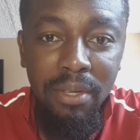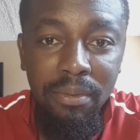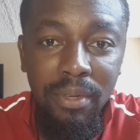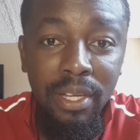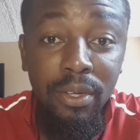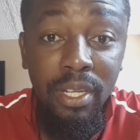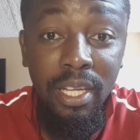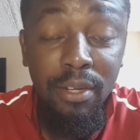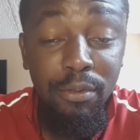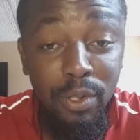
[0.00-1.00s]
If
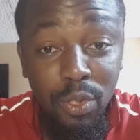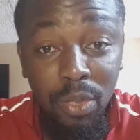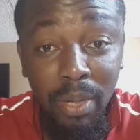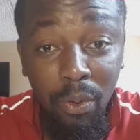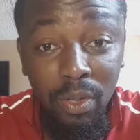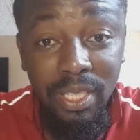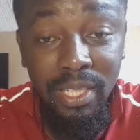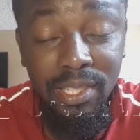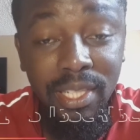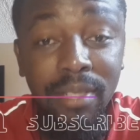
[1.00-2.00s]
you enjoy my
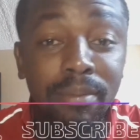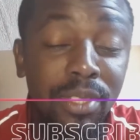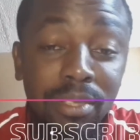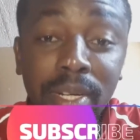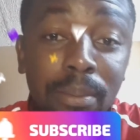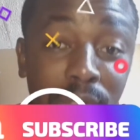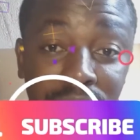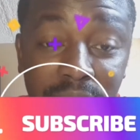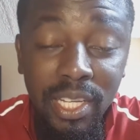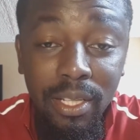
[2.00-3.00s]
content here, subscribe to the
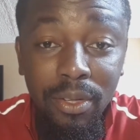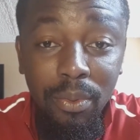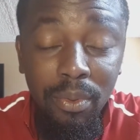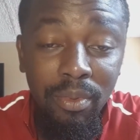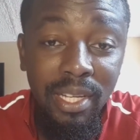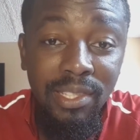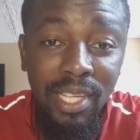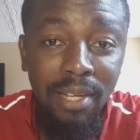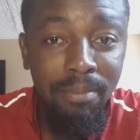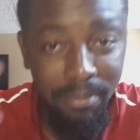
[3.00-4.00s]
channel. With that
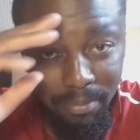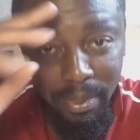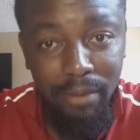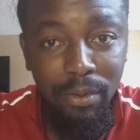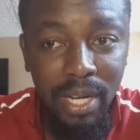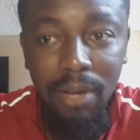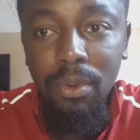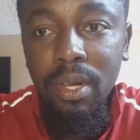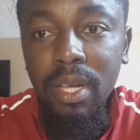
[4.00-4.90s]
said, bye for now.